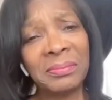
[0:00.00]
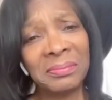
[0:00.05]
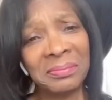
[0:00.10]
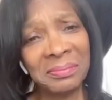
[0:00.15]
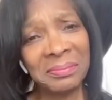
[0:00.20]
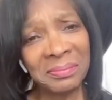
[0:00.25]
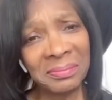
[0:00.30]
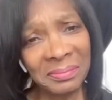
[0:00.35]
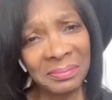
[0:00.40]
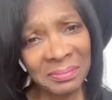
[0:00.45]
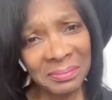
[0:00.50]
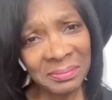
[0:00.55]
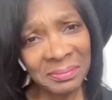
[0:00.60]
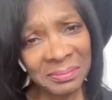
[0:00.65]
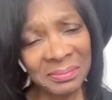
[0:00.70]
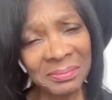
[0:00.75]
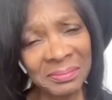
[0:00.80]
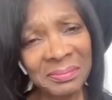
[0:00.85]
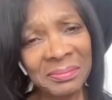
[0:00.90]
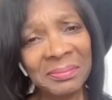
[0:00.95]

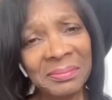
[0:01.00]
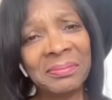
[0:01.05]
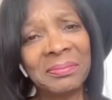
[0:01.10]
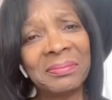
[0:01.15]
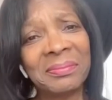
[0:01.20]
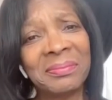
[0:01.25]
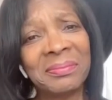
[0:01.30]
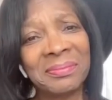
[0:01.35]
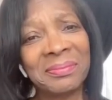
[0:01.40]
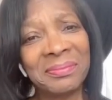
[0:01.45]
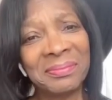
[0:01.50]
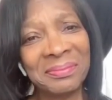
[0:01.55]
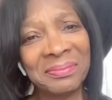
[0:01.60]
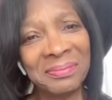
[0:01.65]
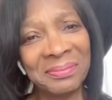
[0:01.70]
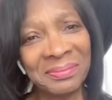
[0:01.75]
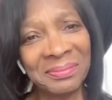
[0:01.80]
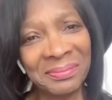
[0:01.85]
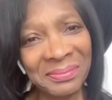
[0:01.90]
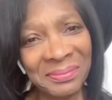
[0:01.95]

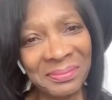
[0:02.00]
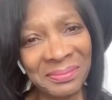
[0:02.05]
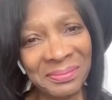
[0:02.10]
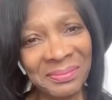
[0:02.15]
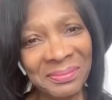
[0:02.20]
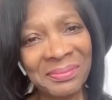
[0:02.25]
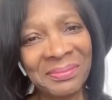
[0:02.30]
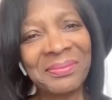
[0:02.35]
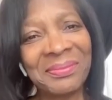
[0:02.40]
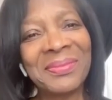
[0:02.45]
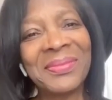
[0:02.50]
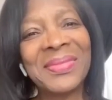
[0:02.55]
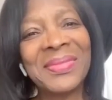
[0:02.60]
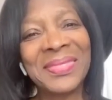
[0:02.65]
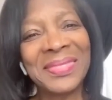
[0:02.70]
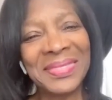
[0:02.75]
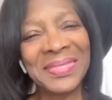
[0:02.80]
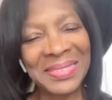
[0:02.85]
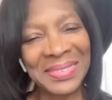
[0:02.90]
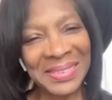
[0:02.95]

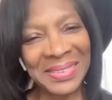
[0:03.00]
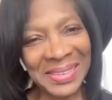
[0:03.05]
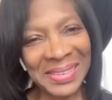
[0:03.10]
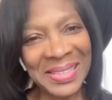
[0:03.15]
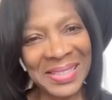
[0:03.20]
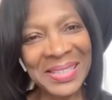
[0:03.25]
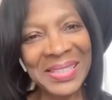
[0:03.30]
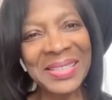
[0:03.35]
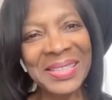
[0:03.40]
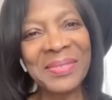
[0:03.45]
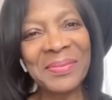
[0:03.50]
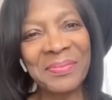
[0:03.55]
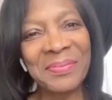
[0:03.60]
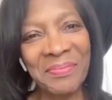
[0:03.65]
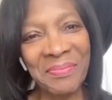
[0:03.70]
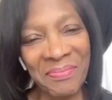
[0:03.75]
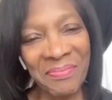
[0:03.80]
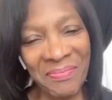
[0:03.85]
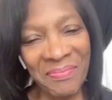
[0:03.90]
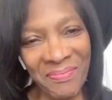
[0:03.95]

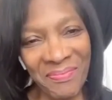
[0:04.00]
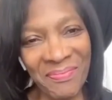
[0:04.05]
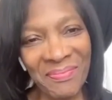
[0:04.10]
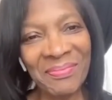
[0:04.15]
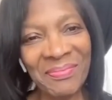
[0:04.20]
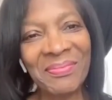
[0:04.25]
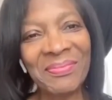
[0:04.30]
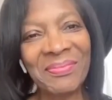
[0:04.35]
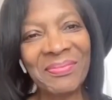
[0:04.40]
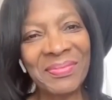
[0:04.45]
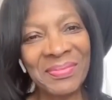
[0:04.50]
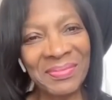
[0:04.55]
The person shown says nothing.